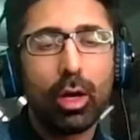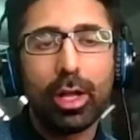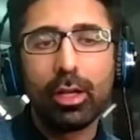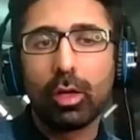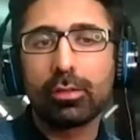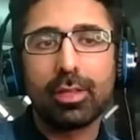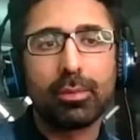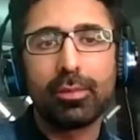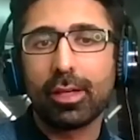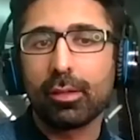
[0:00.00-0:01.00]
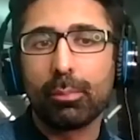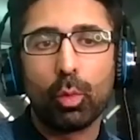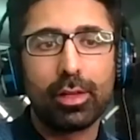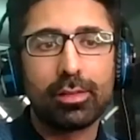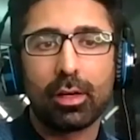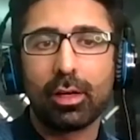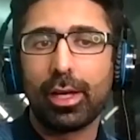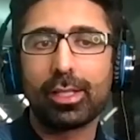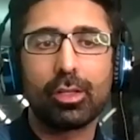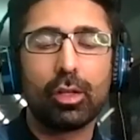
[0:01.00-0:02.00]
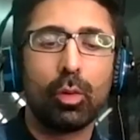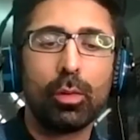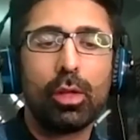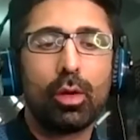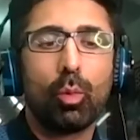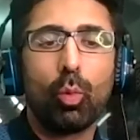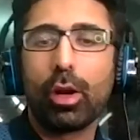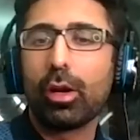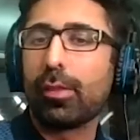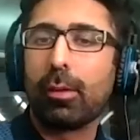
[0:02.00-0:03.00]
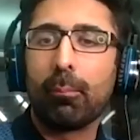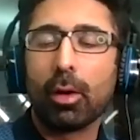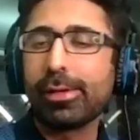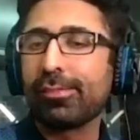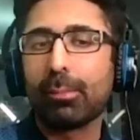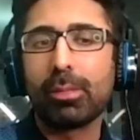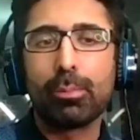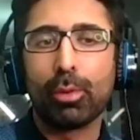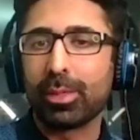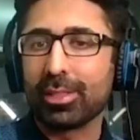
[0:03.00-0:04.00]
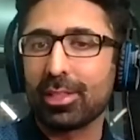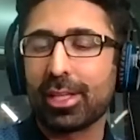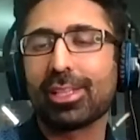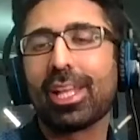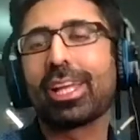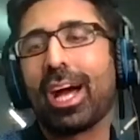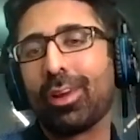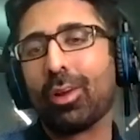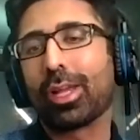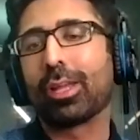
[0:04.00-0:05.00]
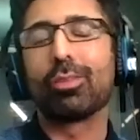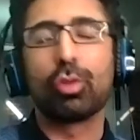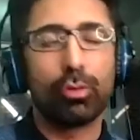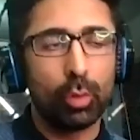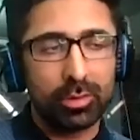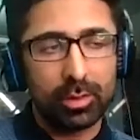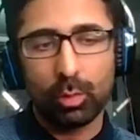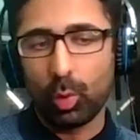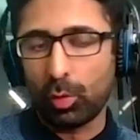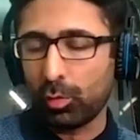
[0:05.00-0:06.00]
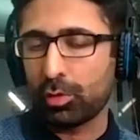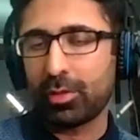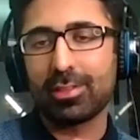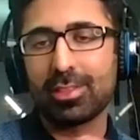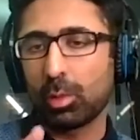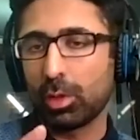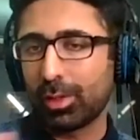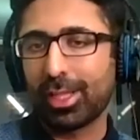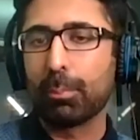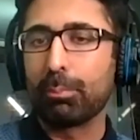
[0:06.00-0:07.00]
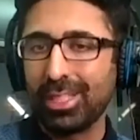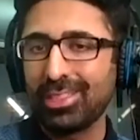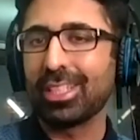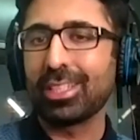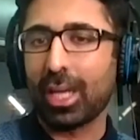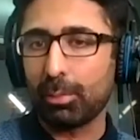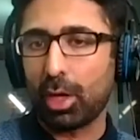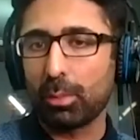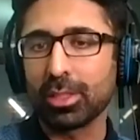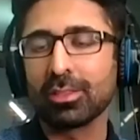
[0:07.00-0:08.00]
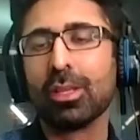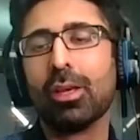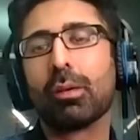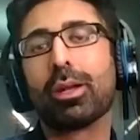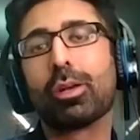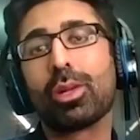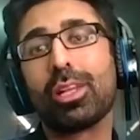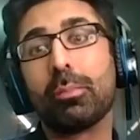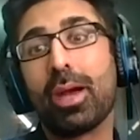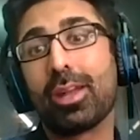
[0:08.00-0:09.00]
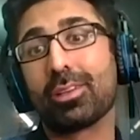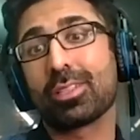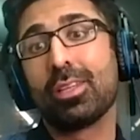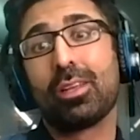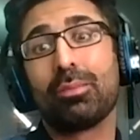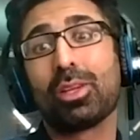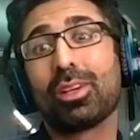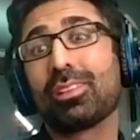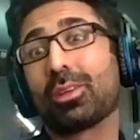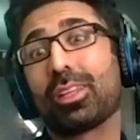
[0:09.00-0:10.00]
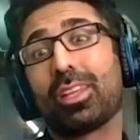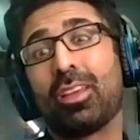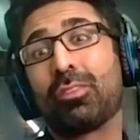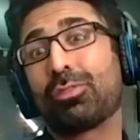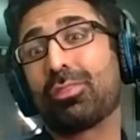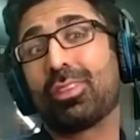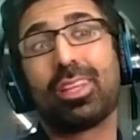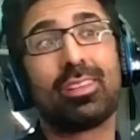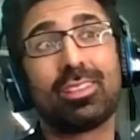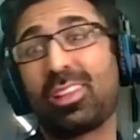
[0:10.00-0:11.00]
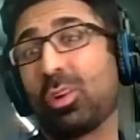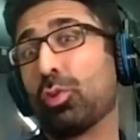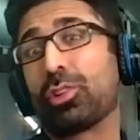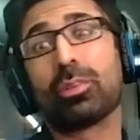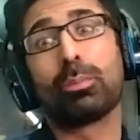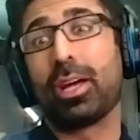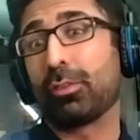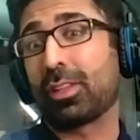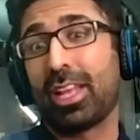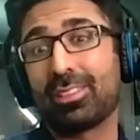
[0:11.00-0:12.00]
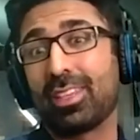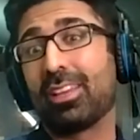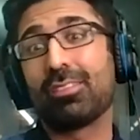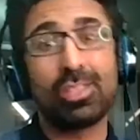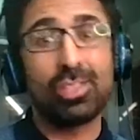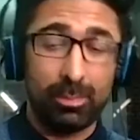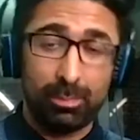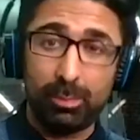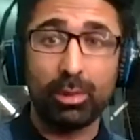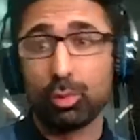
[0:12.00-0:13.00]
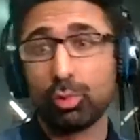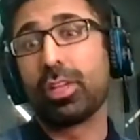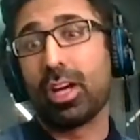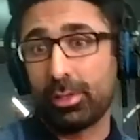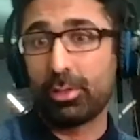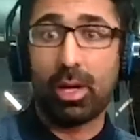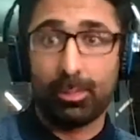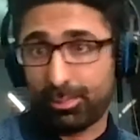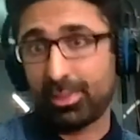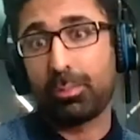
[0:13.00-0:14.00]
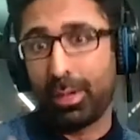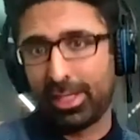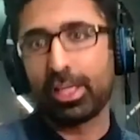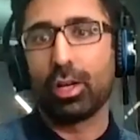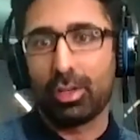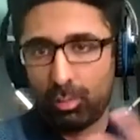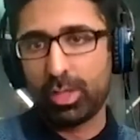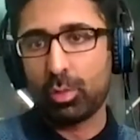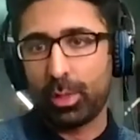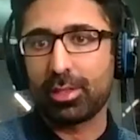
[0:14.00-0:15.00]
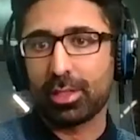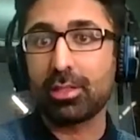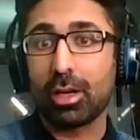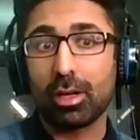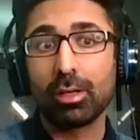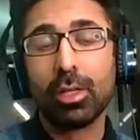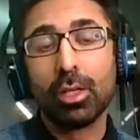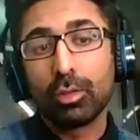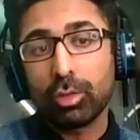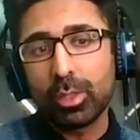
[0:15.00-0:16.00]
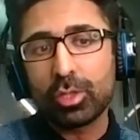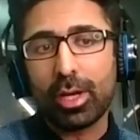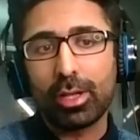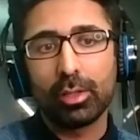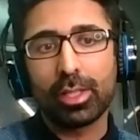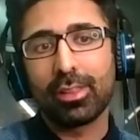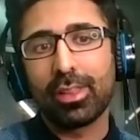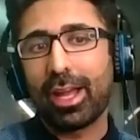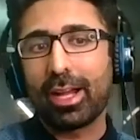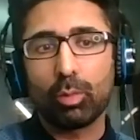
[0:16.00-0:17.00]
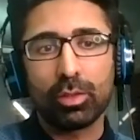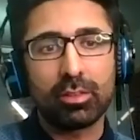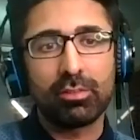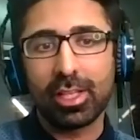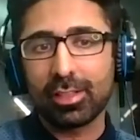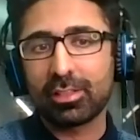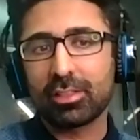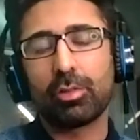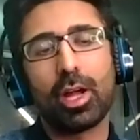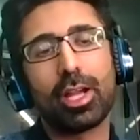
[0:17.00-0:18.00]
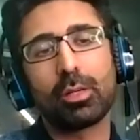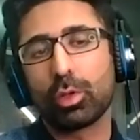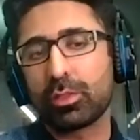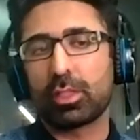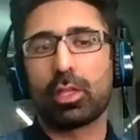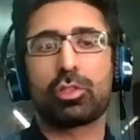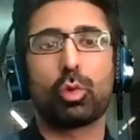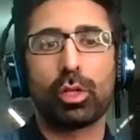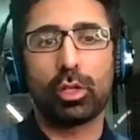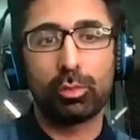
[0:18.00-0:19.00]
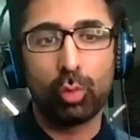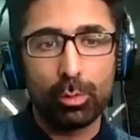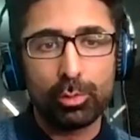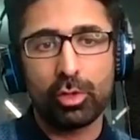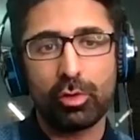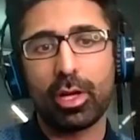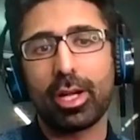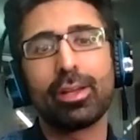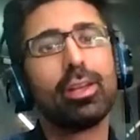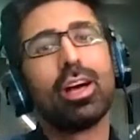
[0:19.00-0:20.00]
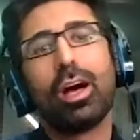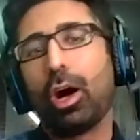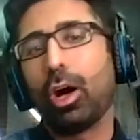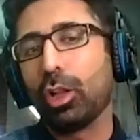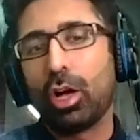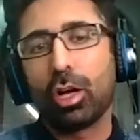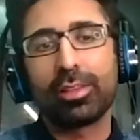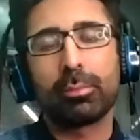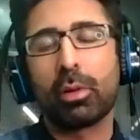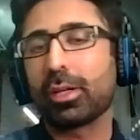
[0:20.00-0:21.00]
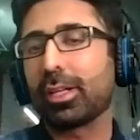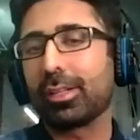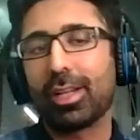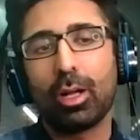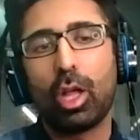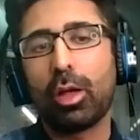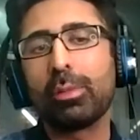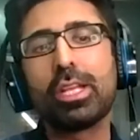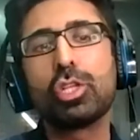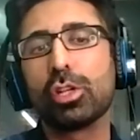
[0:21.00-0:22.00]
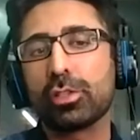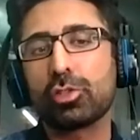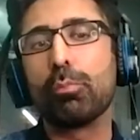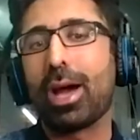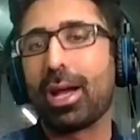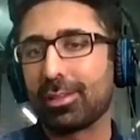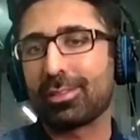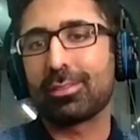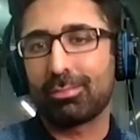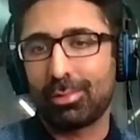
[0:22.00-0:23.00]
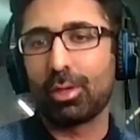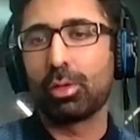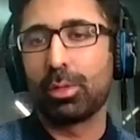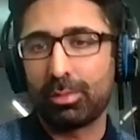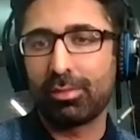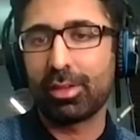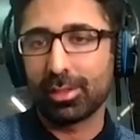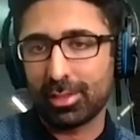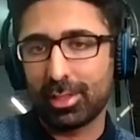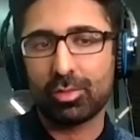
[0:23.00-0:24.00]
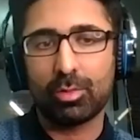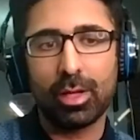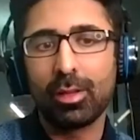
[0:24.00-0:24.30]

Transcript: And look, some of the other points are like, you know, what are the multifamily permits like? Like I know, again, you're focusing on workforce sizing. We're looking at BC type properties, but it really matters because look look, if there's an oversupply of class A, eventually people move down or up, depending on which way things are. So we try to look at that. What's the vacancy right? What's the historic absorption right? How long is the market, how long, how many years to balance, you know, between various classes, right?